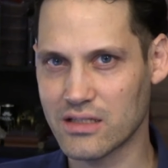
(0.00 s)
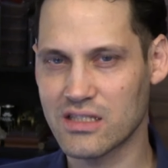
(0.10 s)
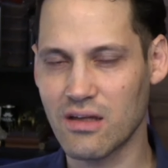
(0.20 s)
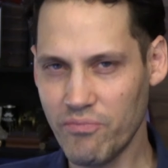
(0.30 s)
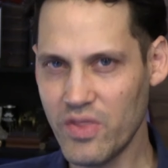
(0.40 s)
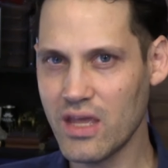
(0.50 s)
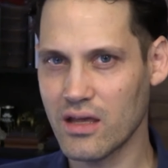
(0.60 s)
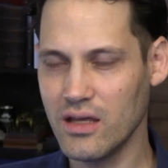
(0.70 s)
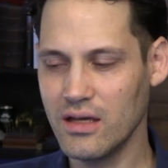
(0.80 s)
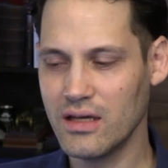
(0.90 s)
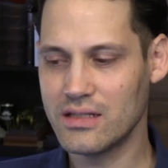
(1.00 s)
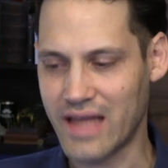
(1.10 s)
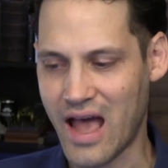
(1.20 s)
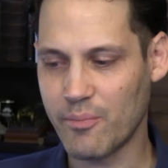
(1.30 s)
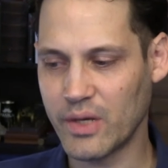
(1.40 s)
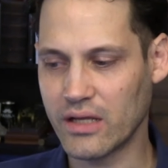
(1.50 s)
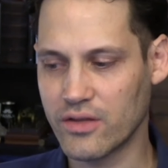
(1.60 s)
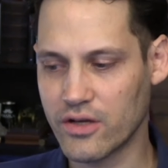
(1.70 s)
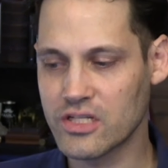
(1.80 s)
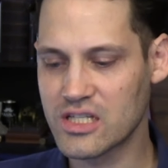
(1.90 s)
Something is happening.
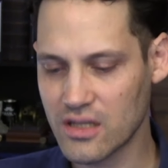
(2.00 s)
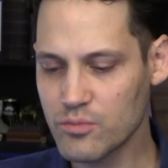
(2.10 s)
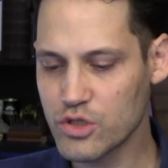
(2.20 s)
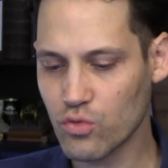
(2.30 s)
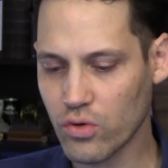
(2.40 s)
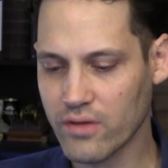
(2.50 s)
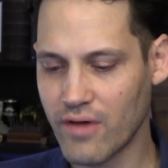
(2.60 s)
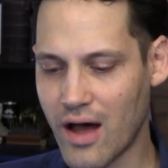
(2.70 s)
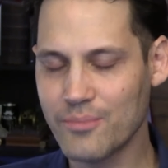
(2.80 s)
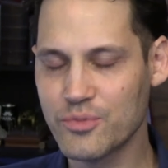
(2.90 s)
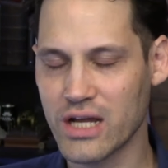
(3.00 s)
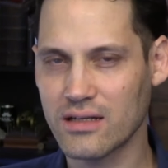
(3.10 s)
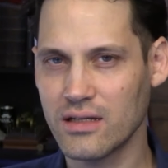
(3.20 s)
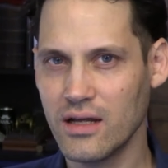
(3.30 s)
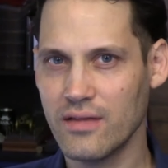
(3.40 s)
There is some sort of object